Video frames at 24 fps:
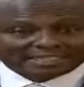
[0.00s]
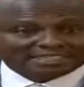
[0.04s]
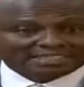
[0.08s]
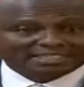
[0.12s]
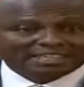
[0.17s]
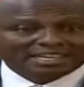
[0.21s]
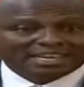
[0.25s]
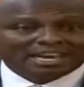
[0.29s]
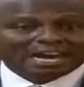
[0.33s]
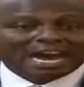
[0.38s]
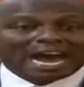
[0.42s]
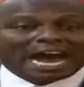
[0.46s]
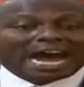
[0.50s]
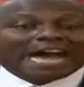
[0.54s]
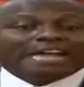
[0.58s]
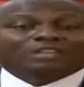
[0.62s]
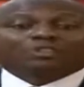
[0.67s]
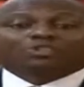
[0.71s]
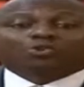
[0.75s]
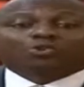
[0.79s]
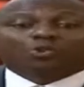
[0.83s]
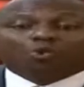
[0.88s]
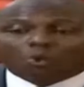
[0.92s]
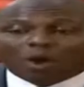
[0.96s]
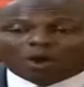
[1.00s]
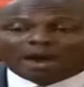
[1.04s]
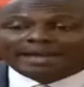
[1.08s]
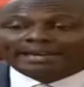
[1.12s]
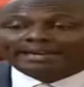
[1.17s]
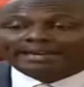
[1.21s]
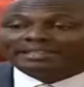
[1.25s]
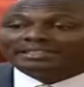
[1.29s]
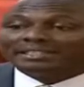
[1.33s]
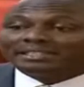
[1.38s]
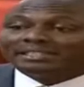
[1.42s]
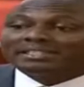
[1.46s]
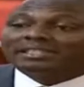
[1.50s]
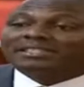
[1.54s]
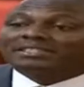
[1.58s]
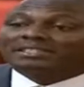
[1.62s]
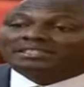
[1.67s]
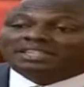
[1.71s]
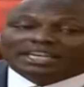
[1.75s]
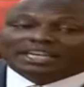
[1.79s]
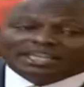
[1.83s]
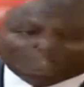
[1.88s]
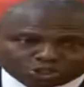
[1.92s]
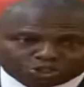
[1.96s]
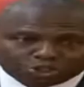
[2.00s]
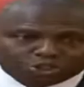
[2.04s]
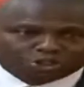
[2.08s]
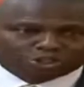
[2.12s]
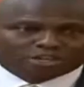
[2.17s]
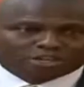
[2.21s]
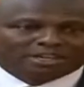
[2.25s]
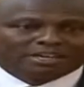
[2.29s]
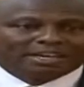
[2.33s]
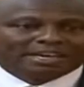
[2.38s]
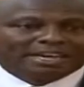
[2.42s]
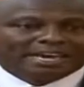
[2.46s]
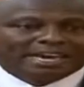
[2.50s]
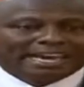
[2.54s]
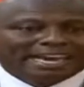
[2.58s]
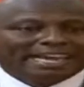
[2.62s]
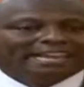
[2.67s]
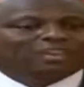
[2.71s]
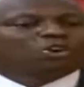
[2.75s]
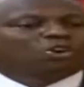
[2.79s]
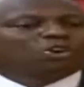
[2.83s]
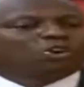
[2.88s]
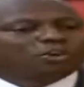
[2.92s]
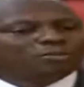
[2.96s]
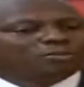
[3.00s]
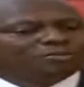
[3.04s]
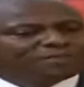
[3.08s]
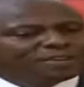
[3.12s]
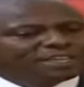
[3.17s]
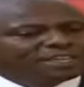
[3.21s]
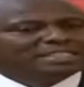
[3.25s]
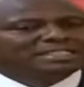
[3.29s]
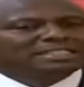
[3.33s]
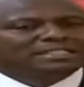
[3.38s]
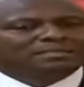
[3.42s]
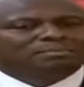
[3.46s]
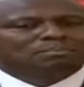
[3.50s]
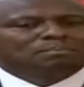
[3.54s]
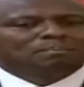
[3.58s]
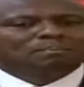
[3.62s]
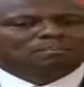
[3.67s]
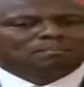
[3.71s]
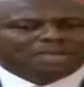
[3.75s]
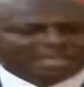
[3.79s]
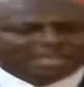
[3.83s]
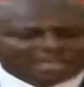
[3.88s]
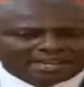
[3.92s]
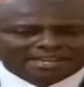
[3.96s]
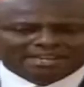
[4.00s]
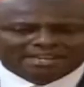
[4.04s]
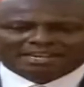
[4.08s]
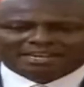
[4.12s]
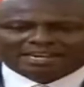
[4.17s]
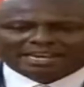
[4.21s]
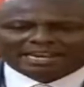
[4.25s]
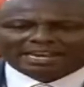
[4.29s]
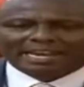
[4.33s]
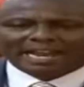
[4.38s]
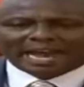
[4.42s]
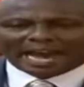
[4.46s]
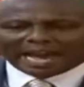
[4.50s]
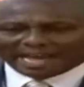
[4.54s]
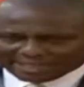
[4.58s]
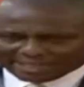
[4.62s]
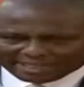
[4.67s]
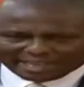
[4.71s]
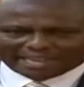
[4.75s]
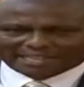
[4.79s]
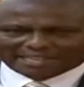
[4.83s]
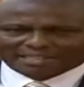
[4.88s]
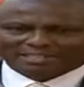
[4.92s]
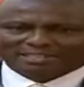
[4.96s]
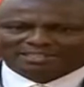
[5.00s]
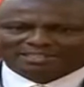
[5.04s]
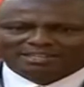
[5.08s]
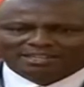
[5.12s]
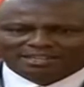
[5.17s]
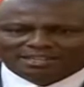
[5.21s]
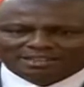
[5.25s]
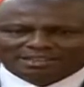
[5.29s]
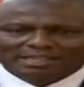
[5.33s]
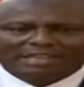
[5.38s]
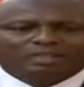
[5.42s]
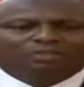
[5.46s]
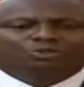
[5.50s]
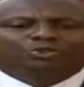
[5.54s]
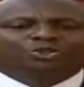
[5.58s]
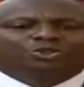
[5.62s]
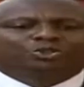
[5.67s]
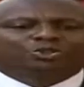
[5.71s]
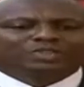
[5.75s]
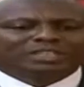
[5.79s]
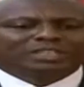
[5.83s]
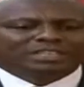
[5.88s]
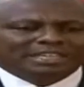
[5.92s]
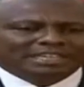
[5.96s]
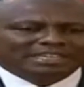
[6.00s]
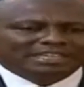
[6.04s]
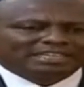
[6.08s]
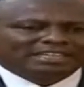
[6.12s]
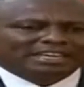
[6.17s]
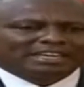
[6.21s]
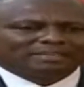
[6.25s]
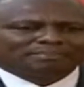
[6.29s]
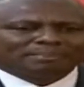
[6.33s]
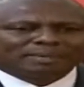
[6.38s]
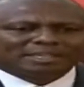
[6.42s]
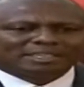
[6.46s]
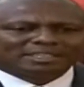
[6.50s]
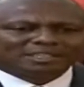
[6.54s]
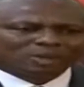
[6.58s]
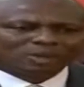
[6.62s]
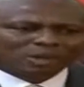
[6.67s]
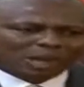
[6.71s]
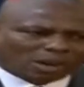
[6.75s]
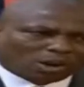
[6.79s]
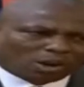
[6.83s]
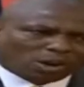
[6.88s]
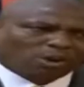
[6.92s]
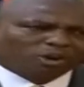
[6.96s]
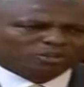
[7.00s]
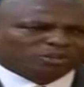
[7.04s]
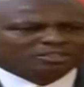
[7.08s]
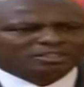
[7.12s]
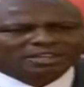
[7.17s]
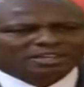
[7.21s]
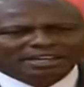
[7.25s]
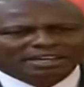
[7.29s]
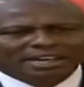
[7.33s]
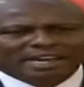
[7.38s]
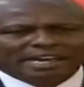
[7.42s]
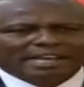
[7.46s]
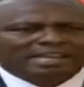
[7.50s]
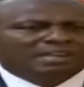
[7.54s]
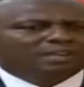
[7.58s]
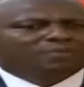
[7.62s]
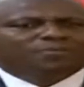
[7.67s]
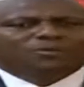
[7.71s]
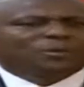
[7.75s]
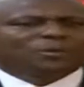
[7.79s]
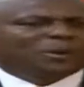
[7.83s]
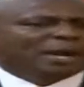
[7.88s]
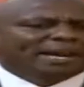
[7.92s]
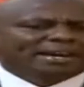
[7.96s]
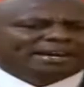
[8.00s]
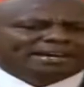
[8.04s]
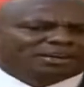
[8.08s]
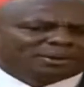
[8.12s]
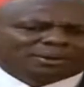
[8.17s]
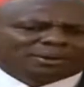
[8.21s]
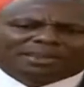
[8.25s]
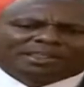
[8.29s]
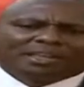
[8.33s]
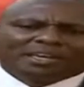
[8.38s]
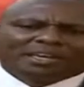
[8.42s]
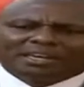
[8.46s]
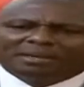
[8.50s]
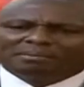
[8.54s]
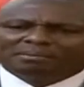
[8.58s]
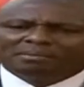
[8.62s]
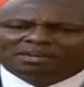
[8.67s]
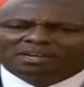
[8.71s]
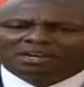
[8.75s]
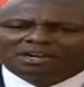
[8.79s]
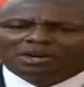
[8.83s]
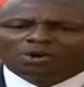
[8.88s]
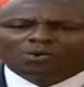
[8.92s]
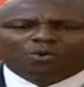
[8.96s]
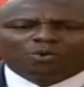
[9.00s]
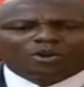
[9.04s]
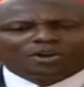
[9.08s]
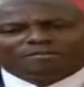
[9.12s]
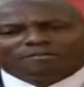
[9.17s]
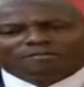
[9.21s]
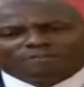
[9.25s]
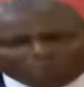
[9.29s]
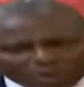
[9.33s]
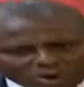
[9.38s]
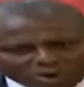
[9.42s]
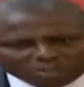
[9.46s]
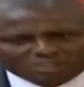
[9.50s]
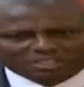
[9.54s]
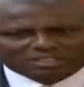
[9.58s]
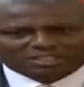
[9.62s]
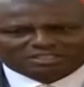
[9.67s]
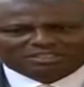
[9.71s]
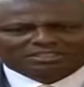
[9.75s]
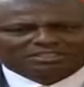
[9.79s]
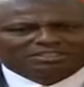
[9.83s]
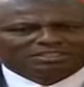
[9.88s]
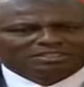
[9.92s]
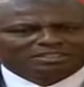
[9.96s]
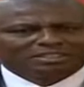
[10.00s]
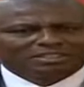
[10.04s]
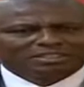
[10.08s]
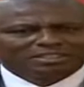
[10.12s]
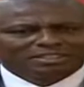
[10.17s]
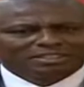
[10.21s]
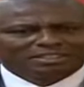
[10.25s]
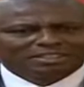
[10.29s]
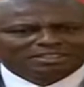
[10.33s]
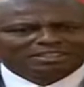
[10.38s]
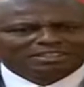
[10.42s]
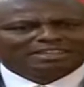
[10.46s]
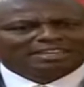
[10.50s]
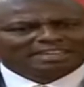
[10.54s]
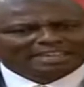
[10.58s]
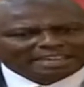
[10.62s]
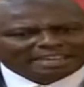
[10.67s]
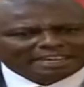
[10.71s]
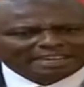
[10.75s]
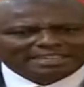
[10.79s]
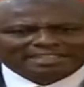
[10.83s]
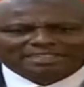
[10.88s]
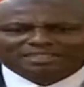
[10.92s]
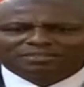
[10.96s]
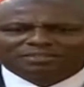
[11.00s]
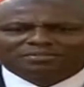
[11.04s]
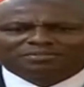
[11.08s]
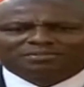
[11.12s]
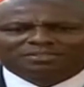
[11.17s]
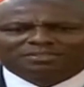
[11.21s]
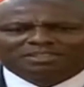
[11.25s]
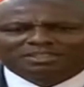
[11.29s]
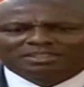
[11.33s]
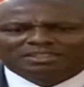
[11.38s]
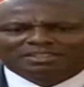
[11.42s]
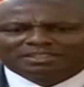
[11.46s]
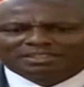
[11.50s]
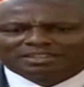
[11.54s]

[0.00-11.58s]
case as to why he seeks deletion and convince me and others that we should delete that particular clause. And if we agree with him, we vote in the negative